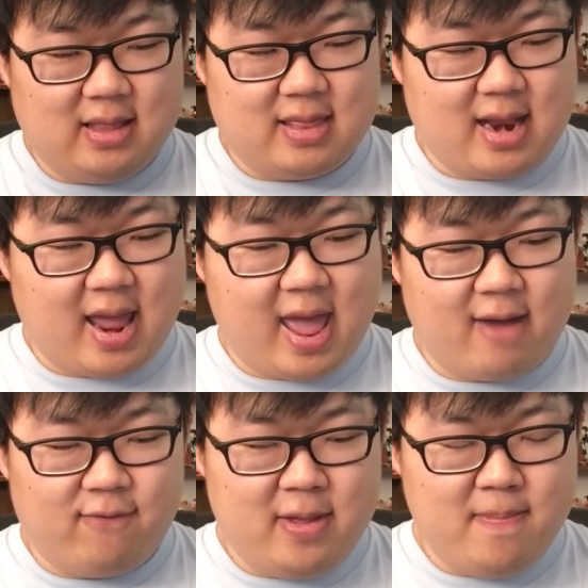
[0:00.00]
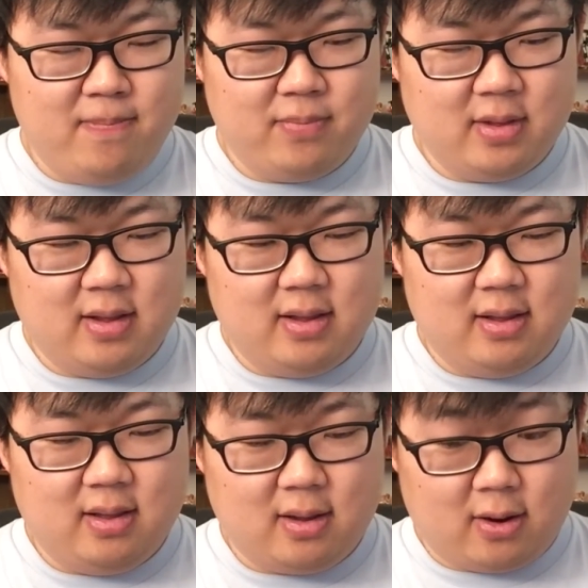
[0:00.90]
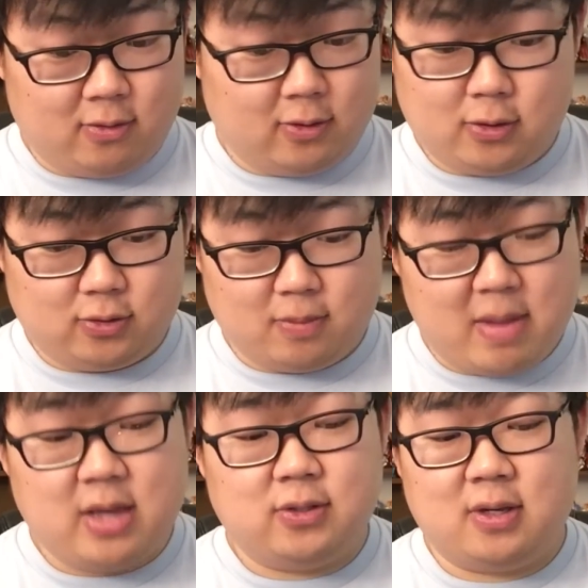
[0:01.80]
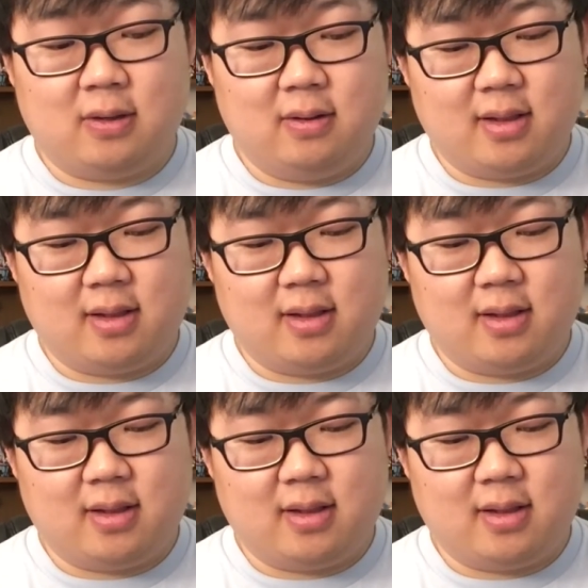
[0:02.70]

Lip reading: that I have them is amazing.